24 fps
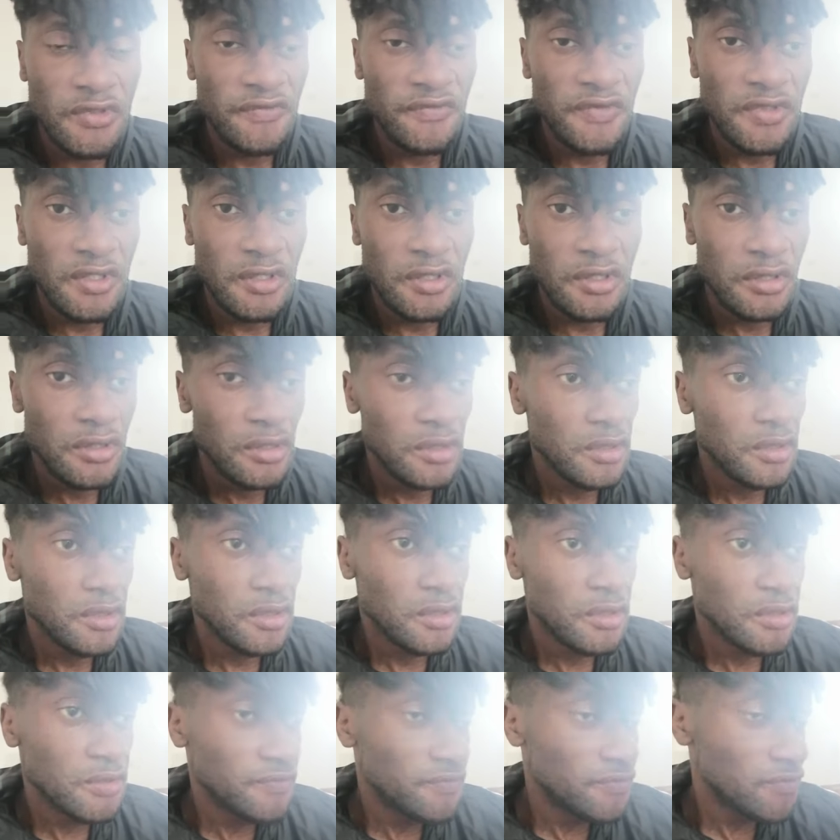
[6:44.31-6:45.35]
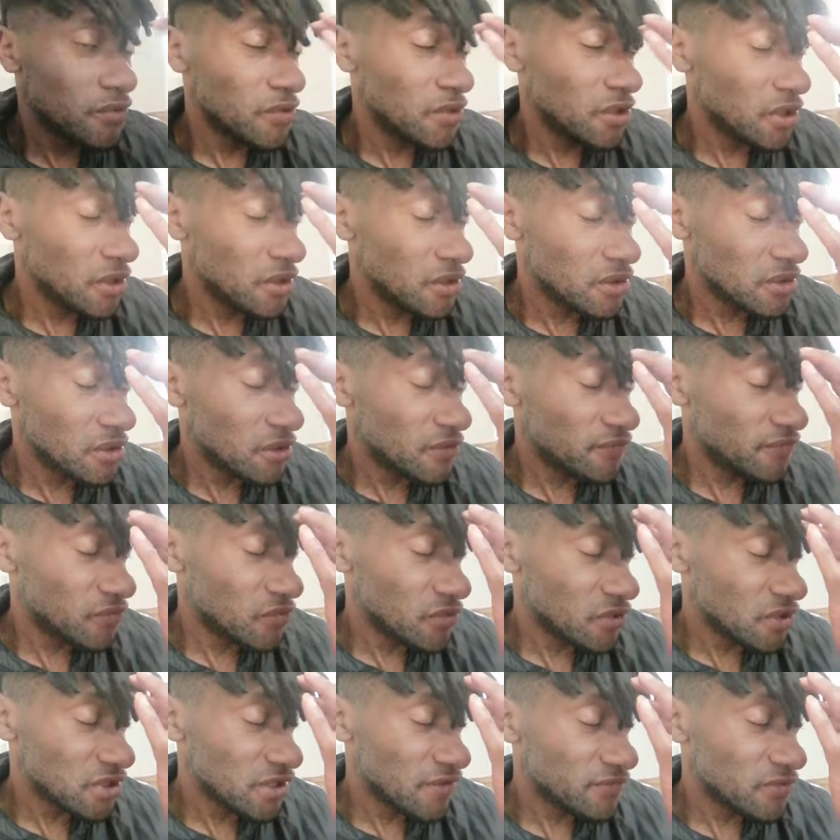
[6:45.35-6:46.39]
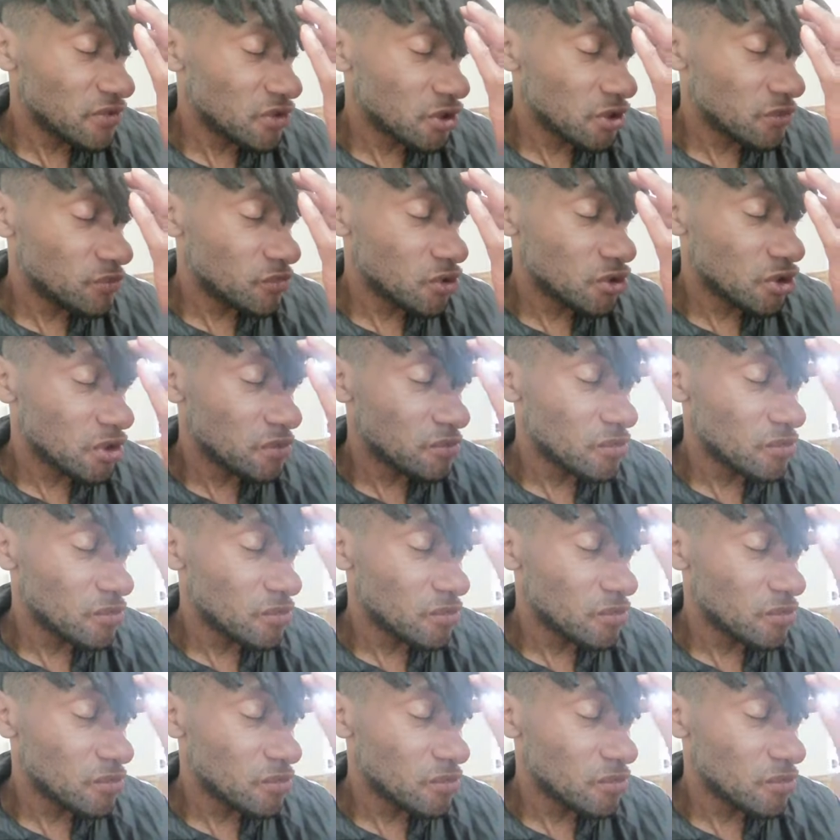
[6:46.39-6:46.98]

You think the 3070 Super is